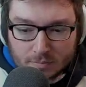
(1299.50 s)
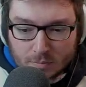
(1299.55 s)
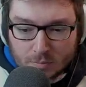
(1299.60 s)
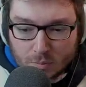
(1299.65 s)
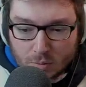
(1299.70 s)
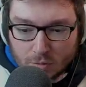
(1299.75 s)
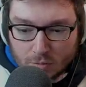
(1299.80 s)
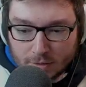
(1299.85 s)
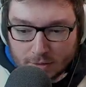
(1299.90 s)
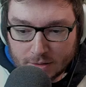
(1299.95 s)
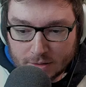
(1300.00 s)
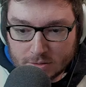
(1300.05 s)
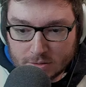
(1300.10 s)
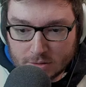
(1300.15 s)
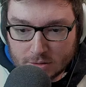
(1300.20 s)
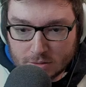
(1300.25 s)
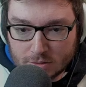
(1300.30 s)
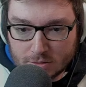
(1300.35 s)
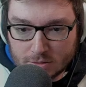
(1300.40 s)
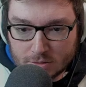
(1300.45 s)
What ring is
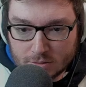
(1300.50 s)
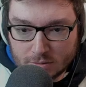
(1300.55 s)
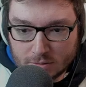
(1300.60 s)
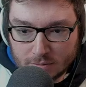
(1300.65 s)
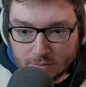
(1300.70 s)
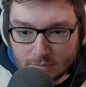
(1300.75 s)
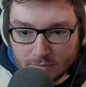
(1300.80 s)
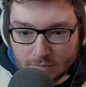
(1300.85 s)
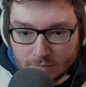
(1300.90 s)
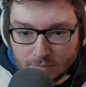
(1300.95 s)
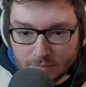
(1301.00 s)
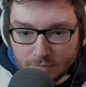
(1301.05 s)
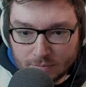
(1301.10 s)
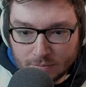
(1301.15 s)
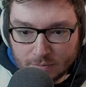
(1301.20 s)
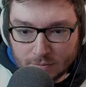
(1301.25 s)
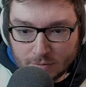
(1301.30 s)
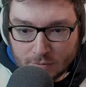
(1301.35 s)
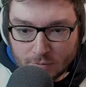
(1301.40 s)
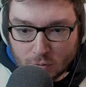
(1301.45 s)
this?
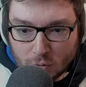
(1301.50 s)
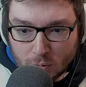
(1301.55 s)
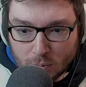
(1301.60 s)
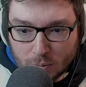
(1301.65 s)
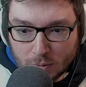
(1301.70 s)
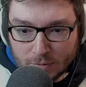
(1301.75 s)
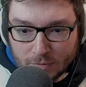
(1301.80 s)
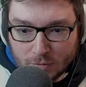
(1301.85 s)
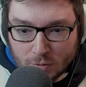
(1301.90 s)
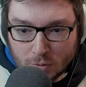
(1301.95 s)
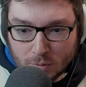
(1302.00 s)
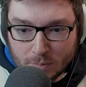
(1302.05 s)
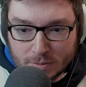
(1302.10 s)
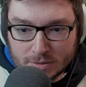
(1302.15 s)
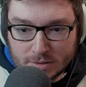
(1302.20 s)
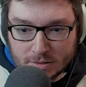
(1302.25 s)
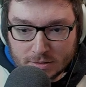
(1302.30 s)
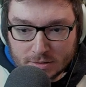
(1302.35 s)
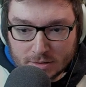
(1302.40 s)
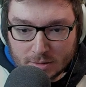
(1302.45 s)

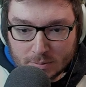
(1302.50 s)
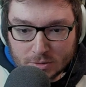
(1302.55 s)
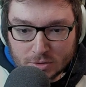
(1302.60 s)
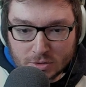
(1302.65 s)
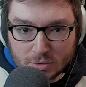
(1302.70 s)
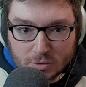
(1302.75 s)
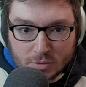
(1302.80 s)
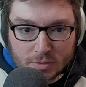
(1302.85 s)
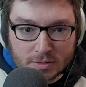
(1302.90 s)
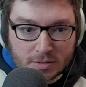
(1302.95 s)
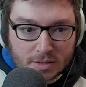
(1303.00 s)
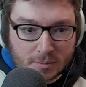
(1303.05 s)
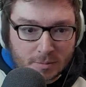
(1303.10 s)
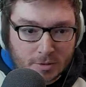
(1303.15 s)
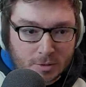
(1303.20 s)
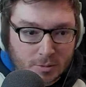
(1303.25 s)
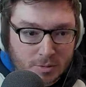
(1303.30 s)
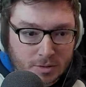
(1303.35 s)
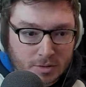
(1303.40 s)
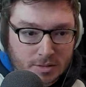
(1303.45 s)
4.4% damage, increased
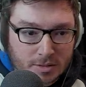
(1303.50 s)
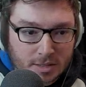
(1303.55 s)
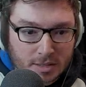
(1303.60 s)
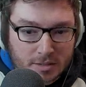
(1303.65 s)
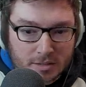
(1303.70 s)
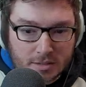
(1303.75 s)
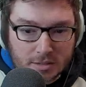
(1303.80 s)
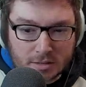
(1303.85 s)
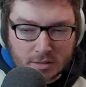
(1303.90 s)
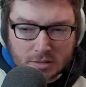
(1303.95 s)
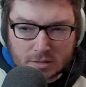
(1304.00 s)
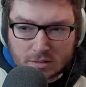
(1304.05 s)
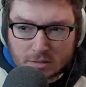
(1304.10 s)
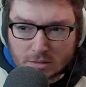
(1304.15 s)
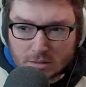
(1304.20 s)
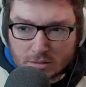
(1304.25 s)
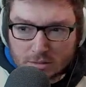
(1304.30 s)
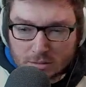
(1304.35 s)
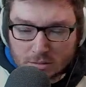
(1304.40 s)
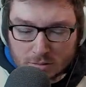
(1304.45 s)
damage when you stand still.
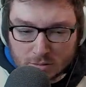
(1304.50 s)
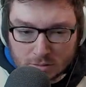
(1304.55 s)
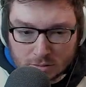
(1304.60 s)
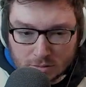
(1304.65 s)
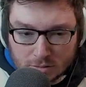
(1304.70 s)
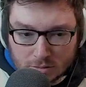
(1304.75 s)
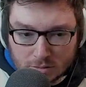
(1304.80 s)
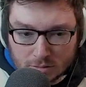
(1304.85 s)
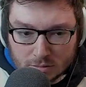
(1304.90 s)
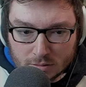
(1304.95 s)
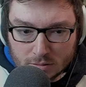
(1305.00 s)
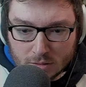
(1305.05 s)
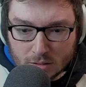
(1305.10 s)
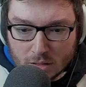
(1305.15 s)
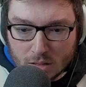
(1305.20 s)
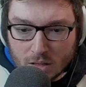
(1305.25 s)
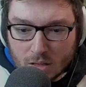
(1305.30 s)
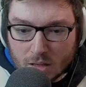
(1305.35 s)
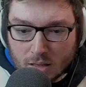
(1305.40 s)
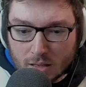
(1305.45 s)

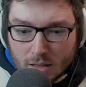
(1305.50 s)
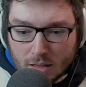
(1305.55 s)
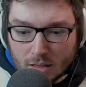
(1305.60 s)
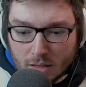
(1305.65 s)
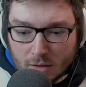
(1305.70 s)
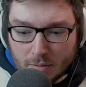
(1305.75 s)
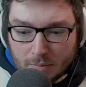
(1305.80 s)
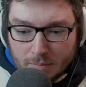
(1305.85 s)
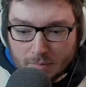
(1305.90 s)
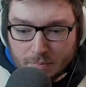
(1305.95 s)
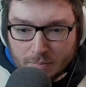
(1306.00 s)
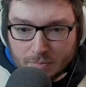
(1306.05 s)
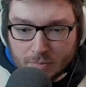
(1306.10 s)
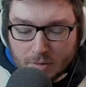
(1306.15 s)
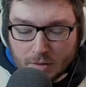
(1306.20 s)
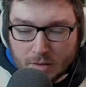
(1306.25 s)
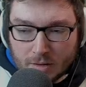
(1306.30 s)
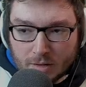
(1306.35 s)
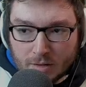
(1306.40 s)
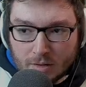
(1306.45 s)

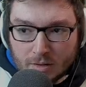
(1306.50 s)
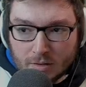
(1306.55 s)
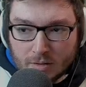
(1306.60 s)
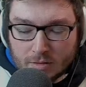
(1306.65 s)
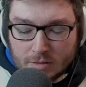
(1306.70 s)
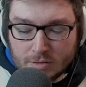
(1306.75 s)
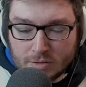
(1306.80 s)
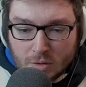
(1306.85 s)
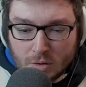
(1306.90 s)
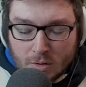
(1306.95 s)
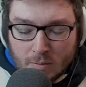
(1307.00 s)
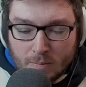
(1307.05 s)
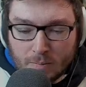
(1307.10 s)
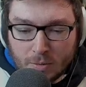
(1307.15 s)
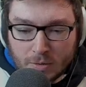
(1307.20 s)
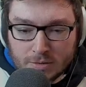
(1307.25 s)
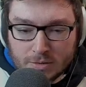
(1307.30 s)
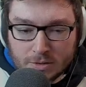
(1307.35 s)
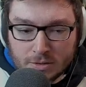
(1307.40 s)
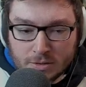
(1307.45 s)
So on
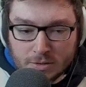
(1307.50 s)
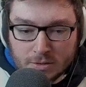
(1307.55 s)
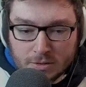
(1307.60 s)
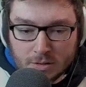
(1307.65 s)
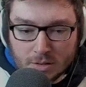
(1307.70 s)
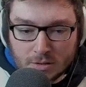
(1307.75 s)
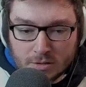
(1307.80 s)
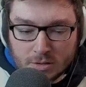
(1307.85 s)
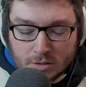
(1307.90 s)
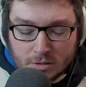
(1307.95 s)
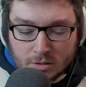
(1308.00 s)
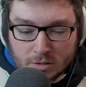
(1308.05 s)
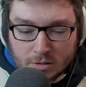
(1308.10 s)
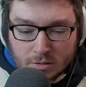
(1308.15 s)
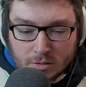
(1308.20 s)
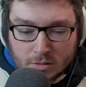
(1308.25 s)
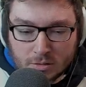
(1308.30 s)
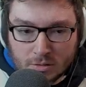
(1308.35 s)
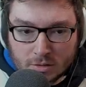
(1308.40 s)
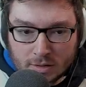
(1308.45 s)
bosses, I don't
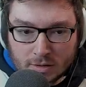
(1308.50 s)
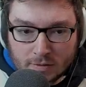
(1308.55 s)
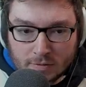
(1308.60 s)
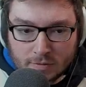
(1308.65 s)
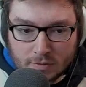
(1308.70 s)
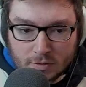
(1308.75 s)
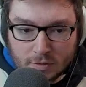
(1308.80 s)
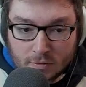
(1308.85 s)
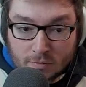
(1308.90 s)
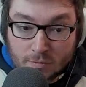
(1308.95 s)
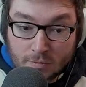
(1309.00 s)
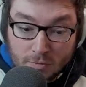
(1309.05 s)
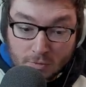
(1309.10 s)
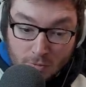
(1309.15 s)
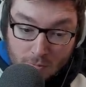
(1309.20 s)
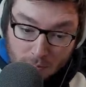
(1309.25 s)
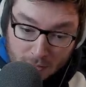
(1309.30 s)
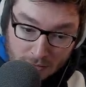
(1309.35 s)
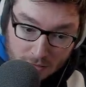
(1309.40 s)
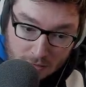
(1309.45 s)
know if you
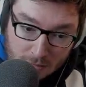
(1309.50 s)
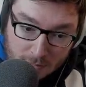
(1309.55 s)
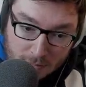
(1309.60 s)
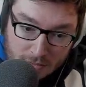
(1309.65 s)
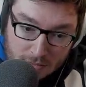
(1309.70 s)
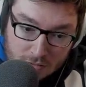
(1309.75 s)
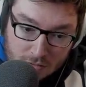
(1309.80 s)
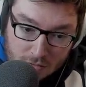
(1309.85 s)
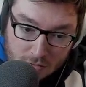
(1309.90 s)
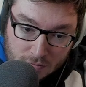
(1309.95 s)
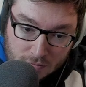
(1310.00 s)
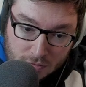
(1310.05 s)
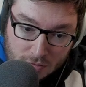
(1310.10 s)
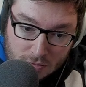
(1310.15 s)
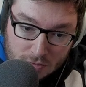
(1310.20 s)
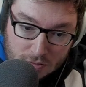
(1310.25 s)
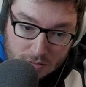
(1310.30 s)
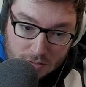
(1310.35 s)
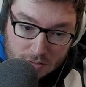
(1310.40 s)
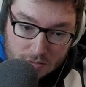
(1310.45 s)
played the beta or have
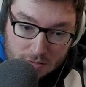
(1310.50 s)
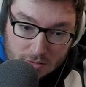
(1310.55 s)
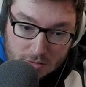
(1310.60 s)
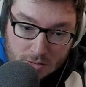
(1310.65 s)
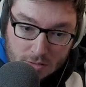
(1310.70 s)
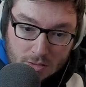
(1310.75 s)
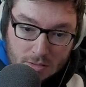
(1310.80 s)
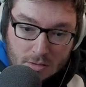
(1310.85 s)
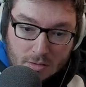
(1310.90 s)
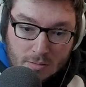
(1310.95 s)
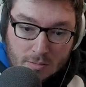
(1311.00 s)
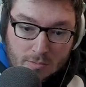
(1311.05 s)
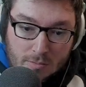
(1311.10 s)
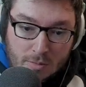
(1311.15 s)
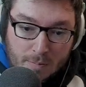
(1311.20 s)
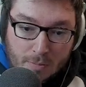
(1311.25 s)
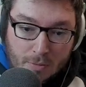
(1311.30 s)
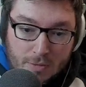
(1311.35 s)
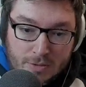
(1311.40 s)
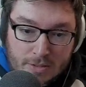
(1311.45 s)
noticed,
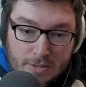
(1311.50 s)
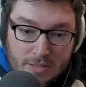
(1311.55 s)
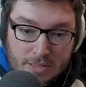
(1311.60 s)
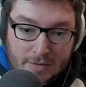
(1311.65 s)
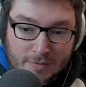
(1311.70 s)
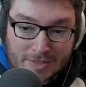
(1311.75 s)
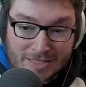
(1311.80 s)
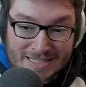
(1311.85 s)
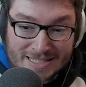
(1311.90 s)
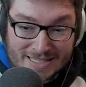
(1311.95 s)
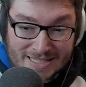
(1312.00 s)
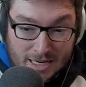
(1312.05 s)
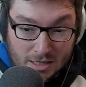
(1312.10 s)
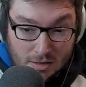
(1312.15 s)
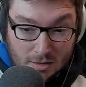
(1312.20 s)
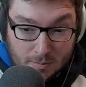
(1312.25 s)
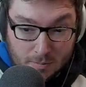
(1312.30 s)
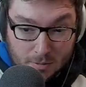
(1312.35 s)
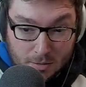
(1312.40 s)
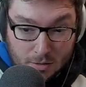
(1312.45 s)
but bosses have a
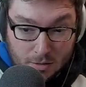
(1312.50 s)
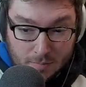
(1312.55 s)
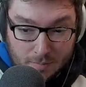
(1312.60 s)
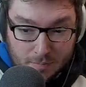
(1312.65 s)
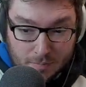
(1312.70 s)
stagger bar.